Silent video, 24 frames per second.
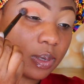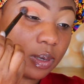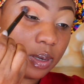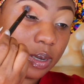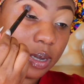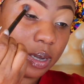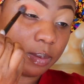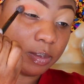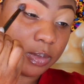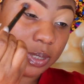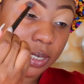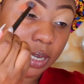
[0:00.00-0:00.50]

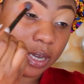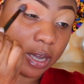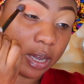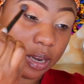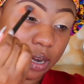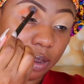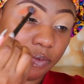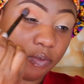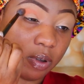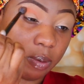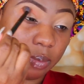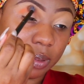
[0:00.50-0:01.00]
I'm taking
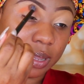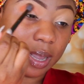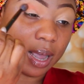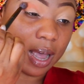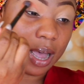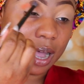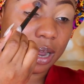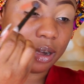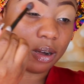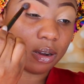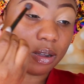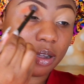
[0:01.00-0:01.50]
it from the
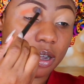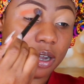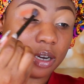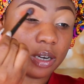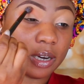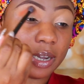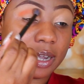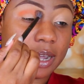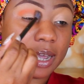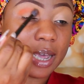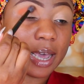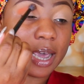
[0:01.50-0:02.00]
outer
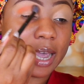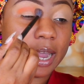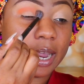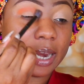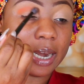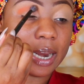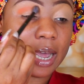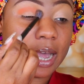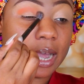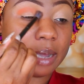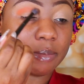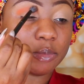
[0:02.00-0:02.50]
corner
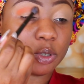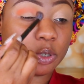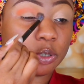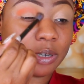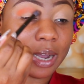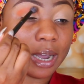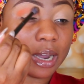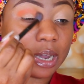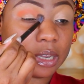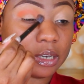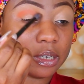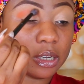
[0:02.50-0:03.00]
and I'm
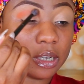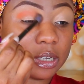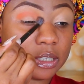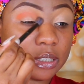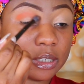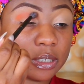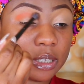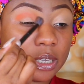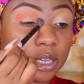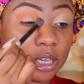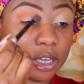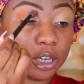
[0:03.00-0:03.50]
dragging
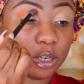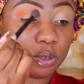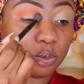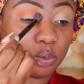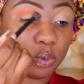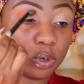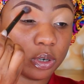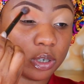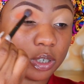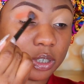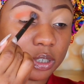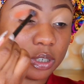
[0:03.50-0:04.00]
it
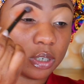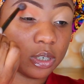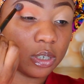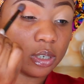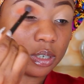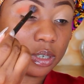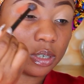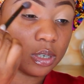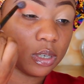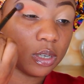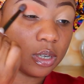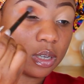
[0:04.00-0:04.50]
inward,
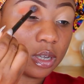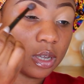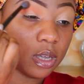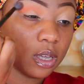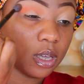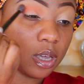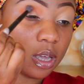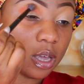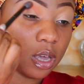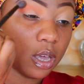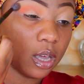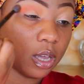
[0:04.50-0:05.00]

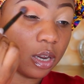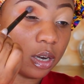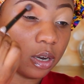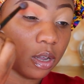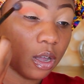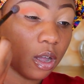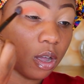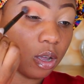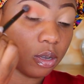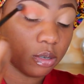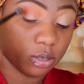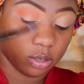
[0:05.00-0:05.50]
and
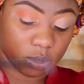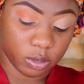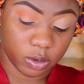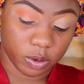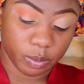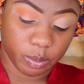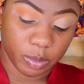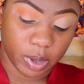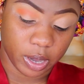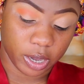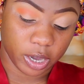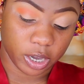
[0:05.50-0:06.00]
also
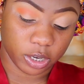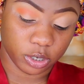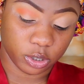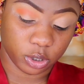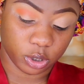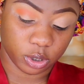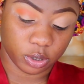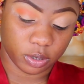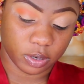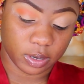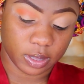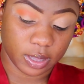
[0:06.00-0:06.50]
making
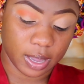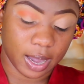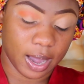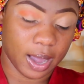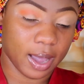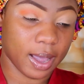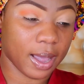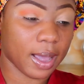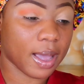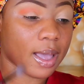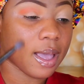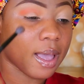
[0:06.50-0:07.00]
sure
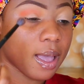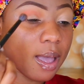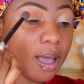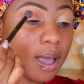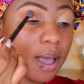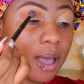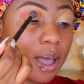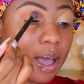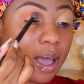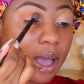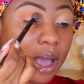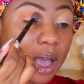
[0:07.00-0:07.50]
that
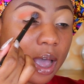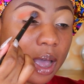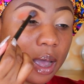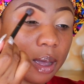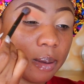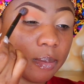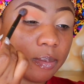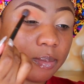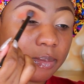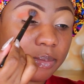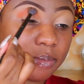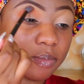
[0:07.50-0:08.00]

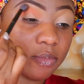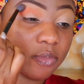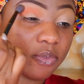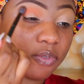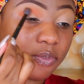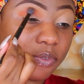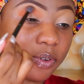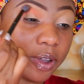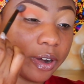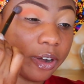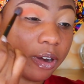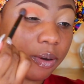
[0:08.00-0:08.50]
I'm
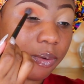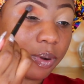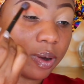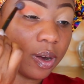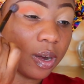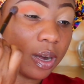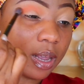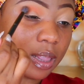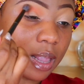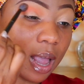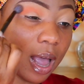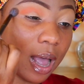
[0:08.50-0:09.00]

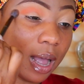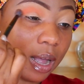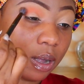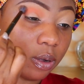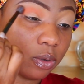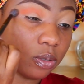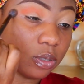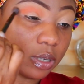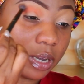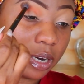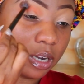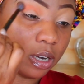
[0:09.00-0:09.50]
feathering it
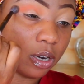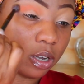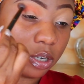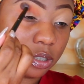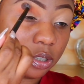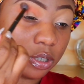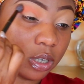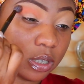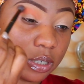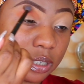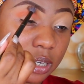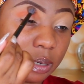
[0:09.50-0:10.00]
out and not
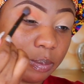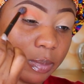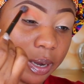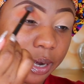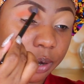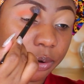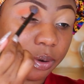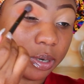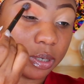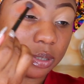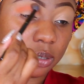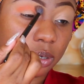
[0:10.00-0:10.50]
just in my
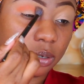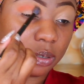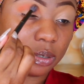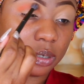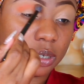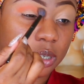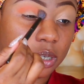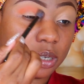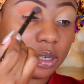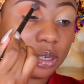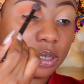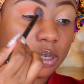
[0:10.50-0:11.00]
crease
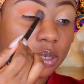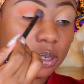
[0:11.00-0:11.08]
only.